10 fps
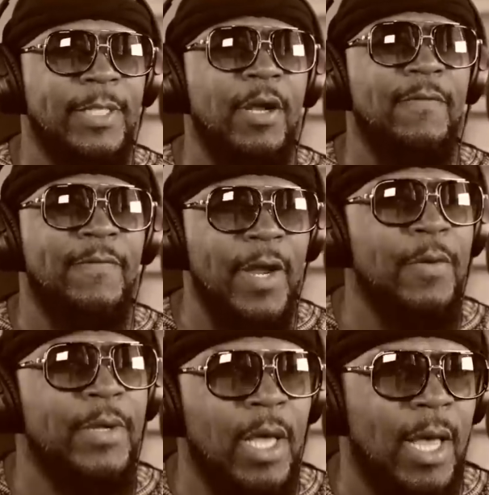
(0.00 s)
They are
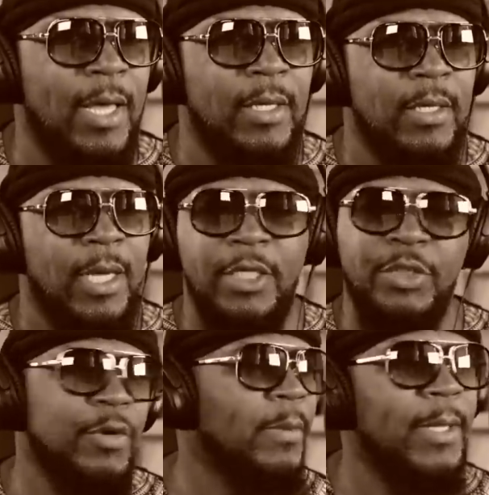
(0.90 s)
very high,
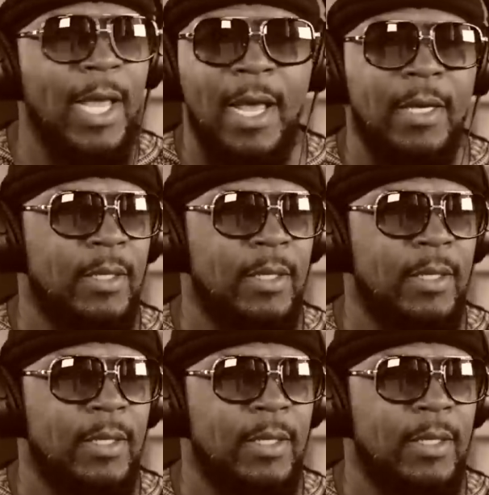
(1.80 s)
extremely high.